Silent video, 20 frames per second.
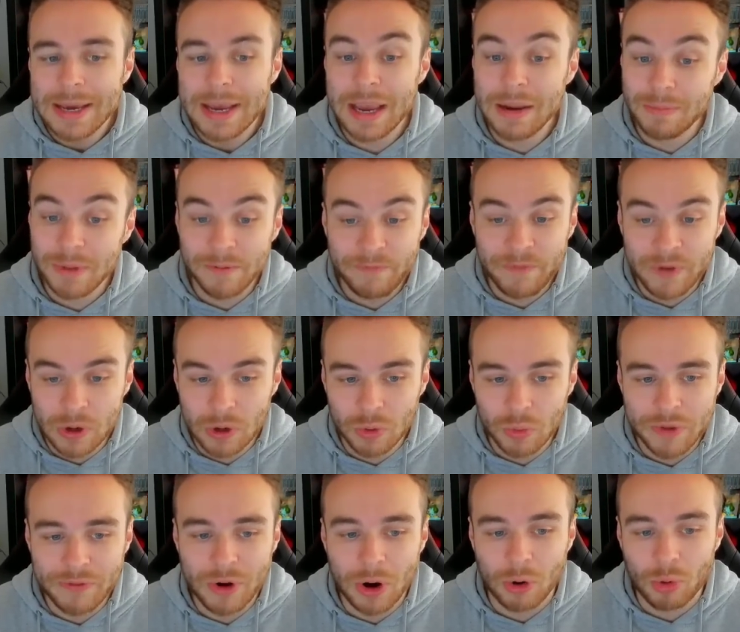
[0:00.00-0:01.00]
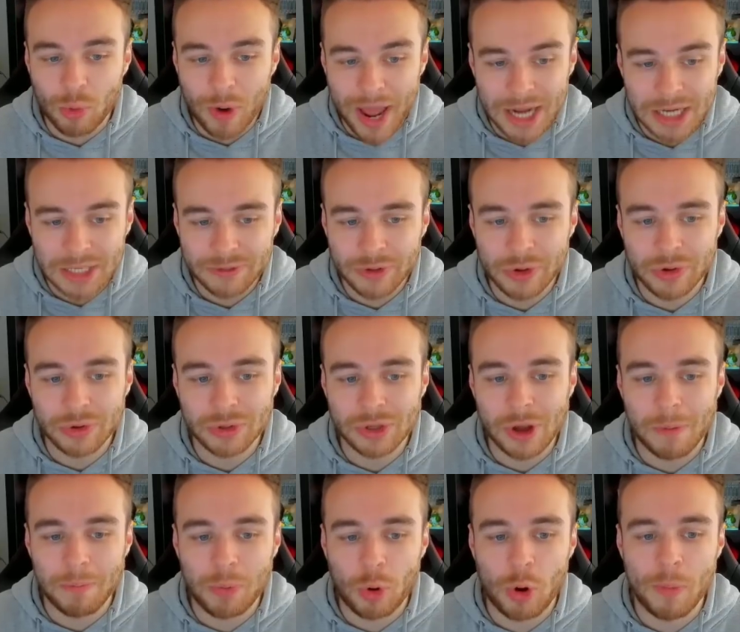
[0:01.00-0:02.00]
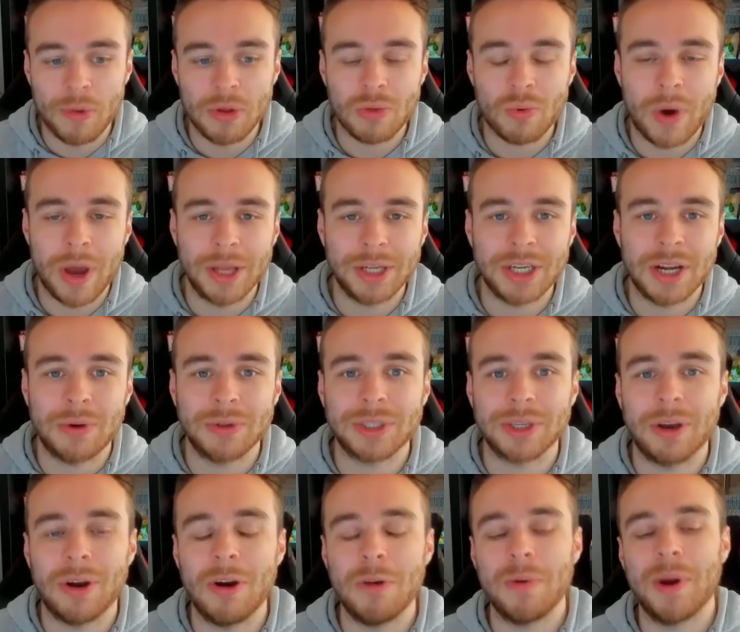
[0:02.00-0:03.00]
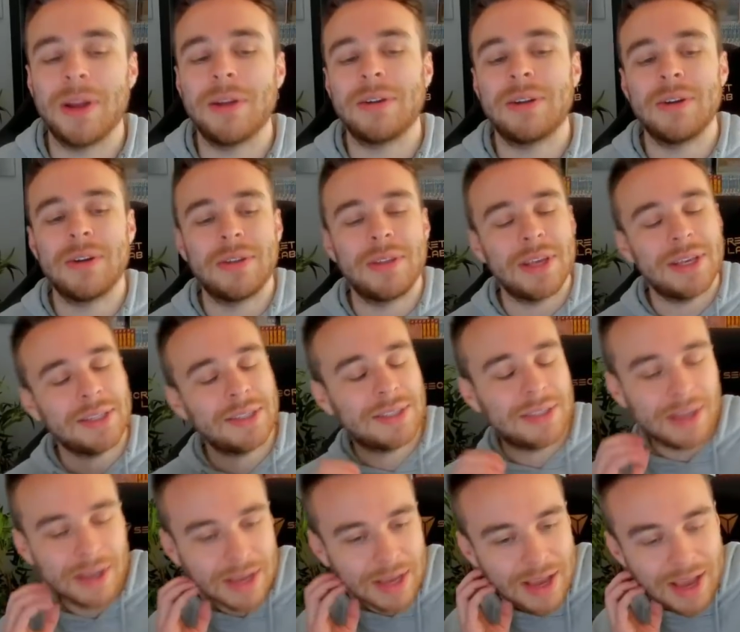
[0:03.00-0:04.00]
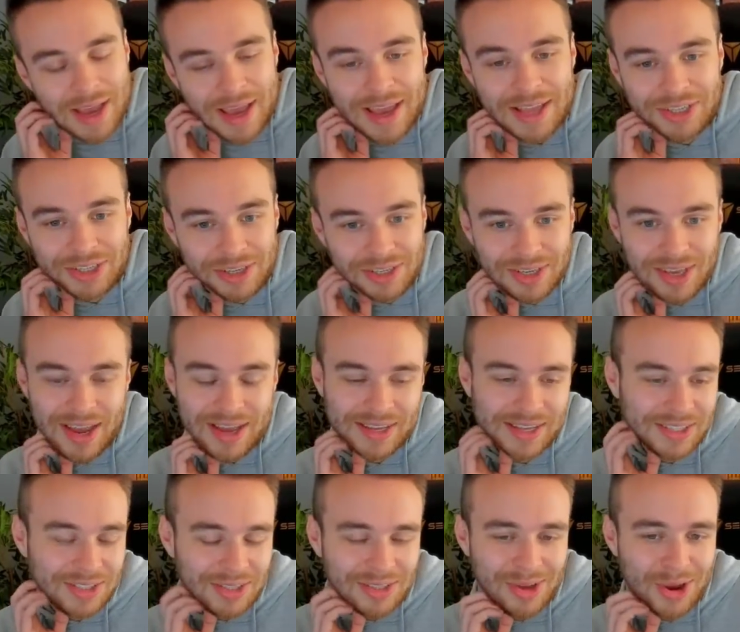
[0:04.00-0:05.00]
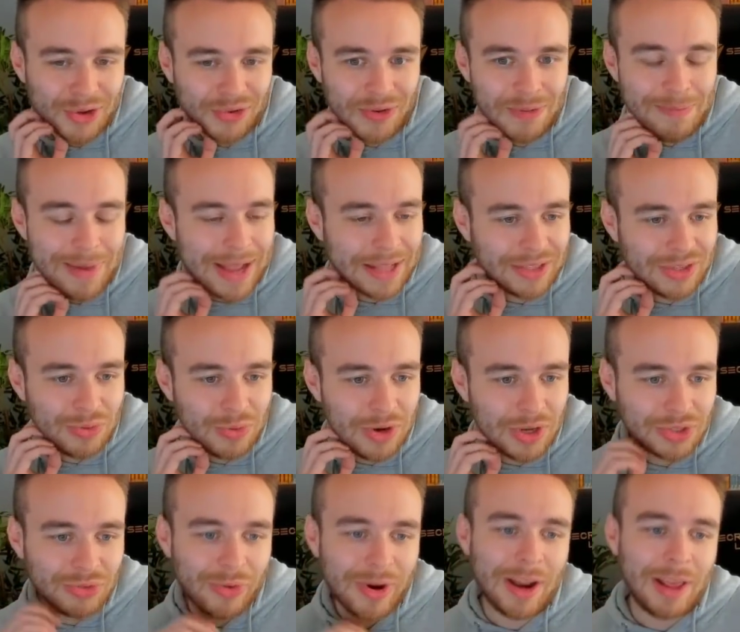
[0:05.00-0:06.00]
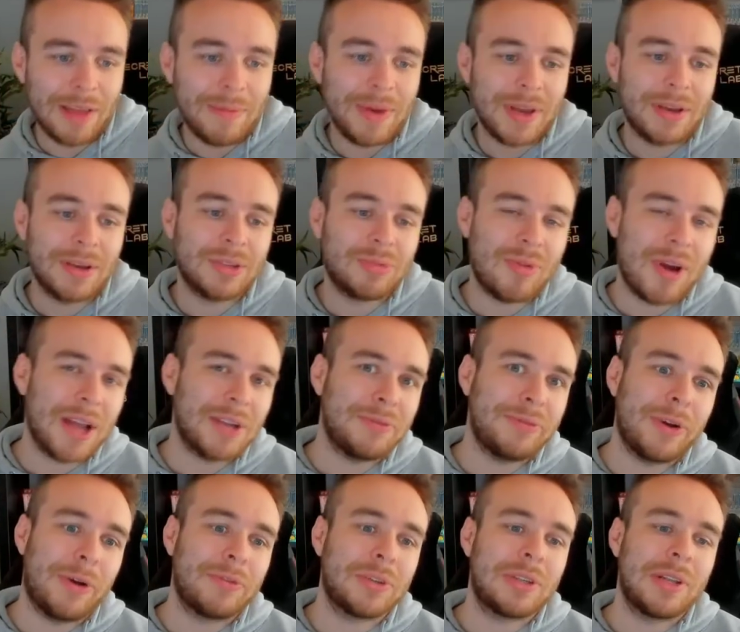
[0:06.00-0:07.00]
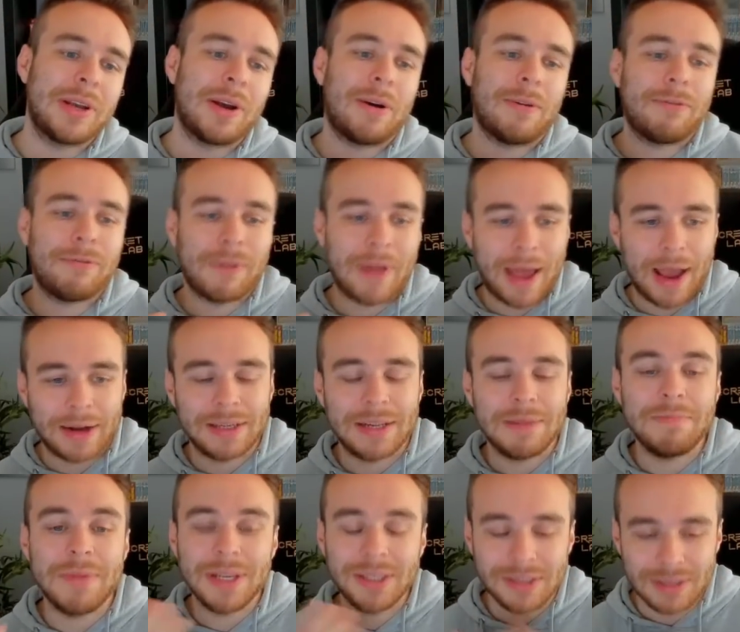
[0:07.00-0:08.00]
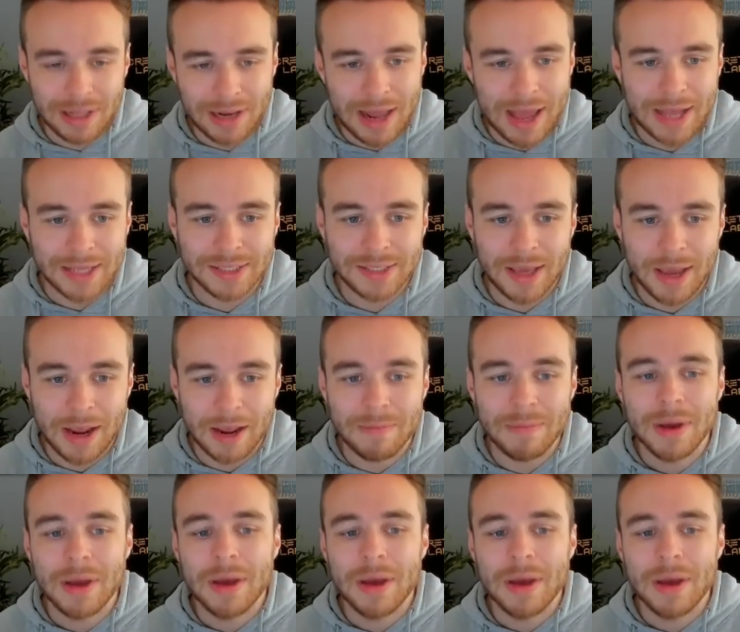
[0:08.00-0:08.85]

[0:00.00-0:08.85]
In midfield, we've got Rashford, who's got Bournemouth away and Chelsea at home. And dude, this, it just goes from bad to worse, really, because Rashford obviously got flagged. He missed the last game.